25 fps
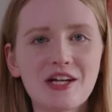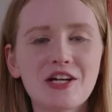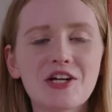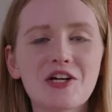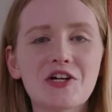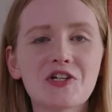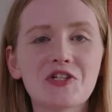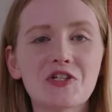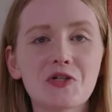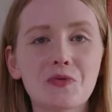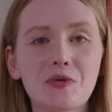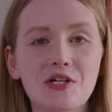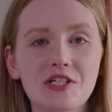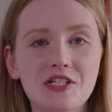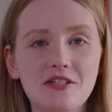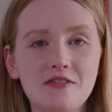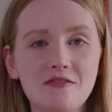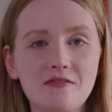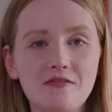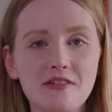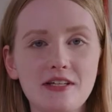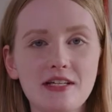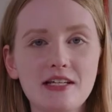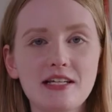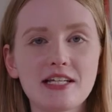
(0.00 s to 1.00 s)
Your
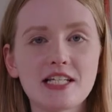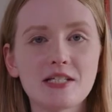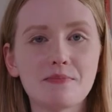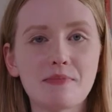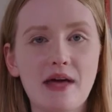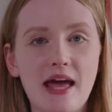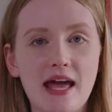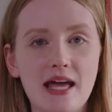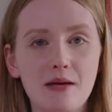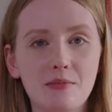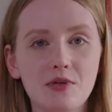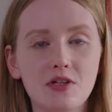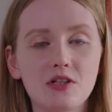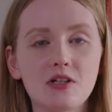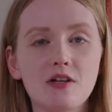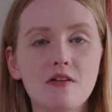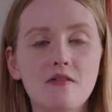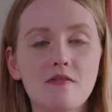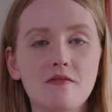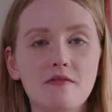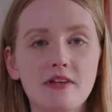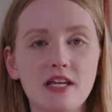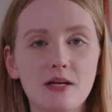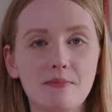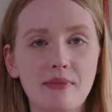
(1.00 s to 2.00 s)
tuition fee is payable
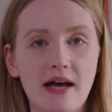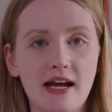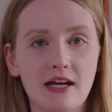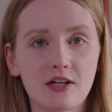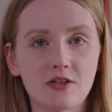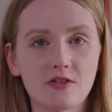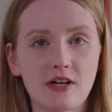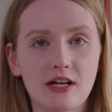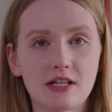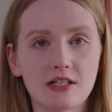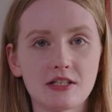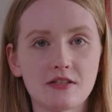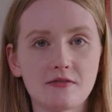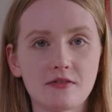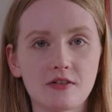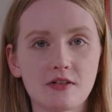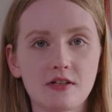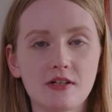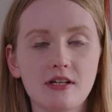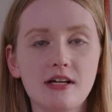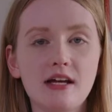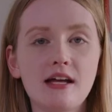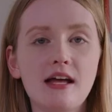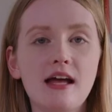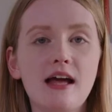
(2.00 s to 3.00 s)
via bank
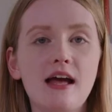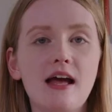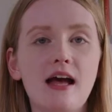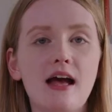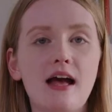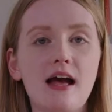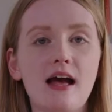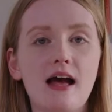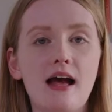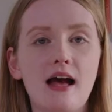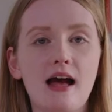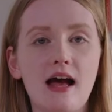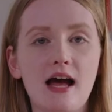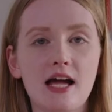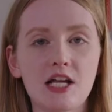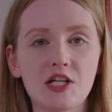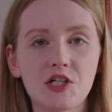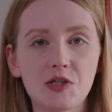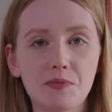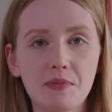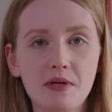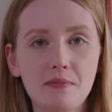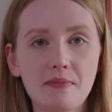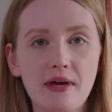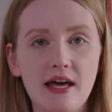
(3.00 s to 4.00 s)
transfer and
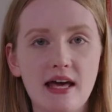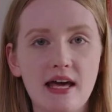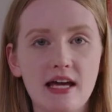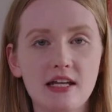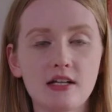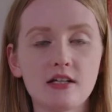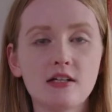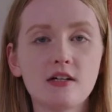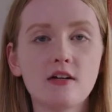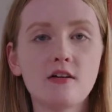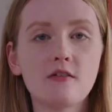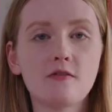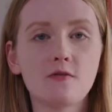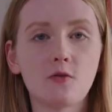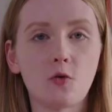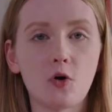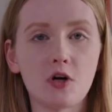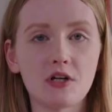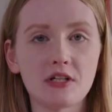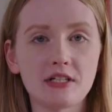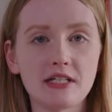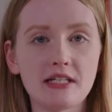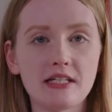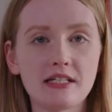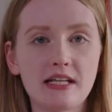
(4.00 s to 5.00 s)
should be paid
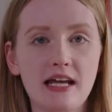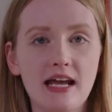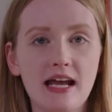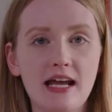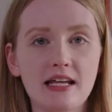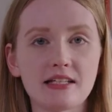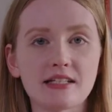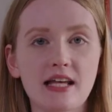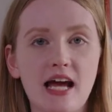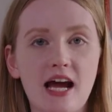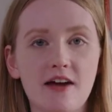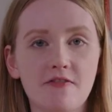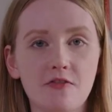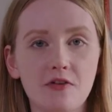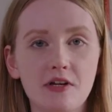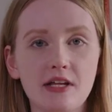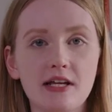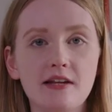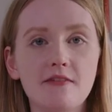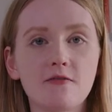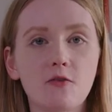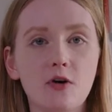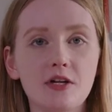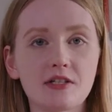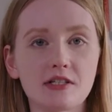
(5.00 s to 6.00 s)
14 days after the
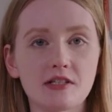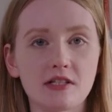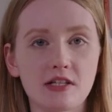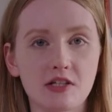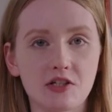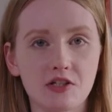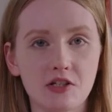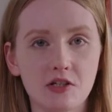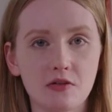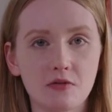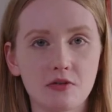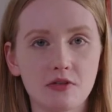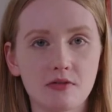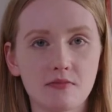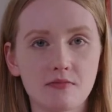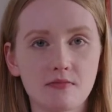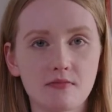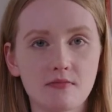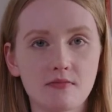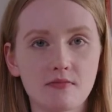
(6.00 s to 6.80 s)
invoice is issued.